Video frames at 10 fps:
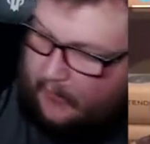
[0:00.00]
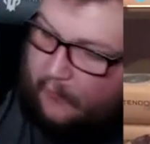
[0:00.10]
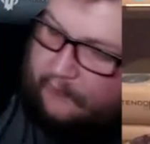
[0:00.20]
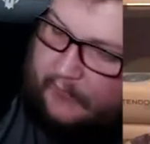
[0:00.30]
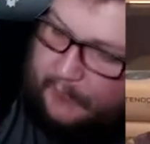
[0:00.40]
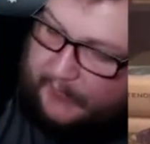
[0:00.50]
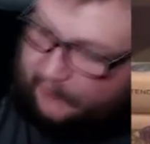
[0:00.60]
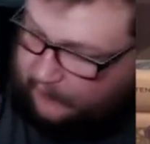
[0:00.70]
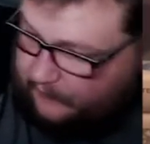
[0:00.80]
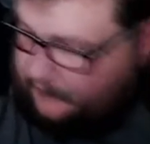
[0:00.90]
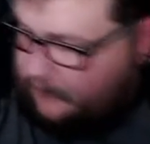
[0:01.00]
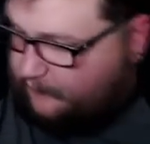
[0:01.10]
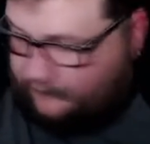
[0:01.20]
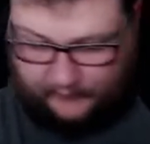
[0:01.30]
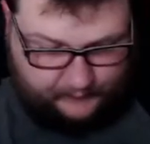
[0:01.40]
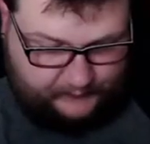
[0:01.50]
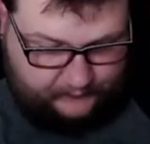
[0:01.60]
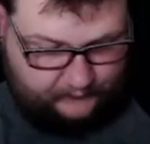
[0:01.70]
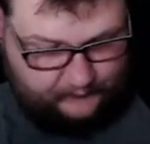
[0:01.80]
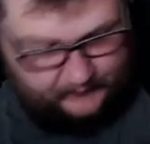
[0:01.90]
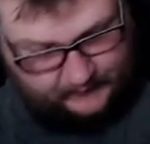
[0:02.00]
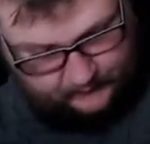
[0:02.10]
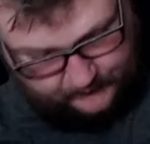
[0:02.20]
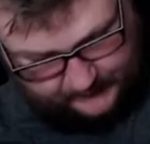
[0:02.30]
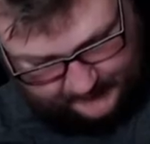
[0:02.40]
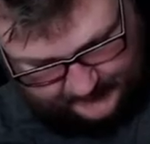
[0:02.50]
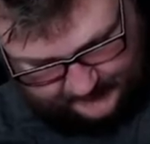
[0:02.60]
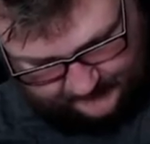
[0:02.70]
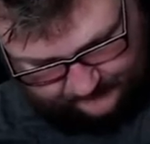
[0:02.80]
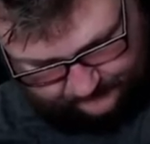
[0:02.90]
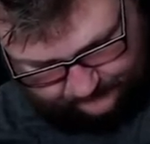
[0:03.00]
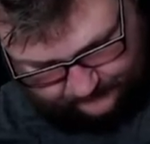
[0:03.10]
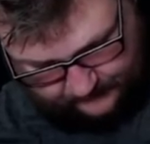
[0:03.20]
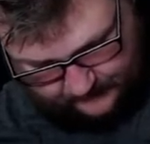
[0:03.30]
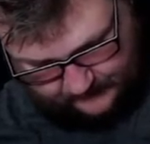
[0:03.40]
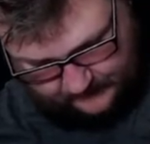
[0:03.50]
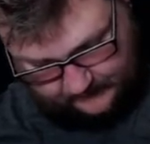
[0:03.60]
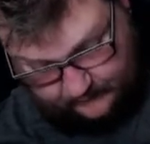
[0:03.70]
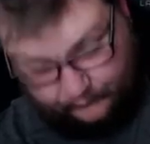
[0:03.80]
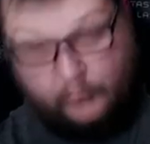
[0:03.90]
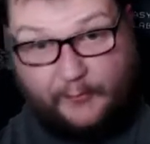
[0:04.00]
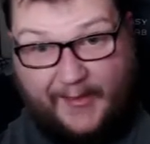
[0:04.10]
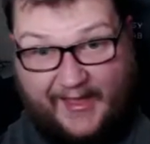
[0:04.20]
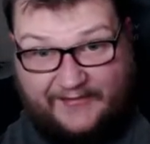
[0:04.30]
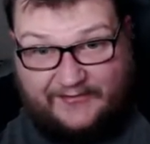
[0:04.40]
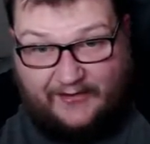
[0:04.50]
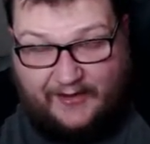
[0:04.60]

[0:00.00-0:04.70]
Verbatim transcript: Hopefully we do. Hopefully we do. We have four packs